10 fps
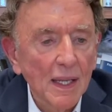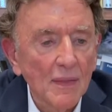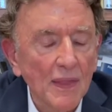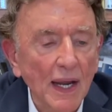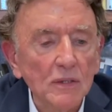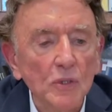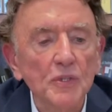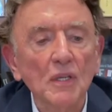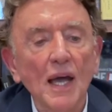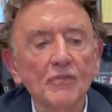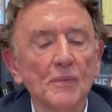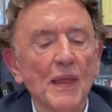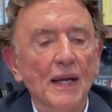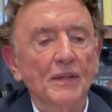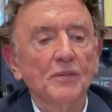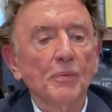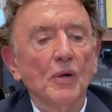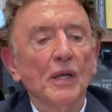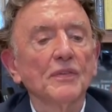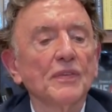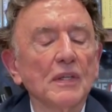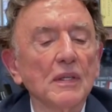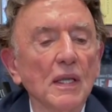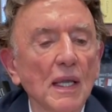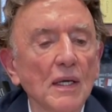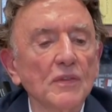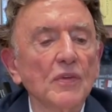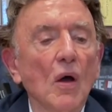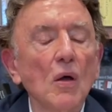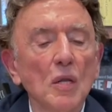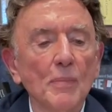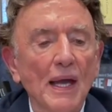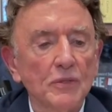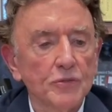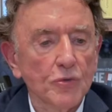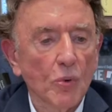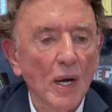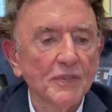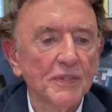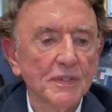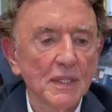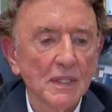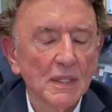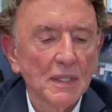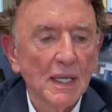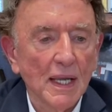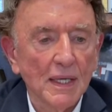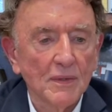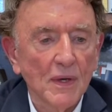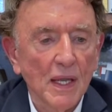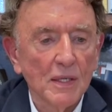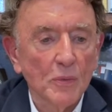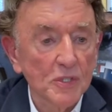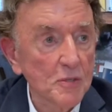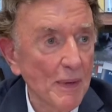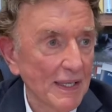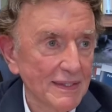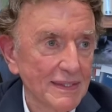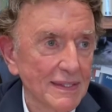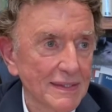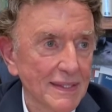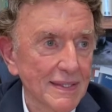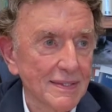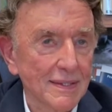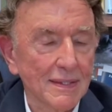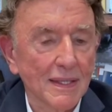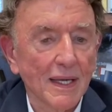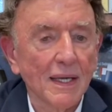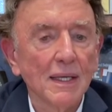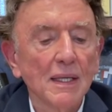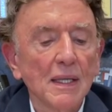That I learned a lot from that experience, and, and it's all about trust and, and respect at the end of the day.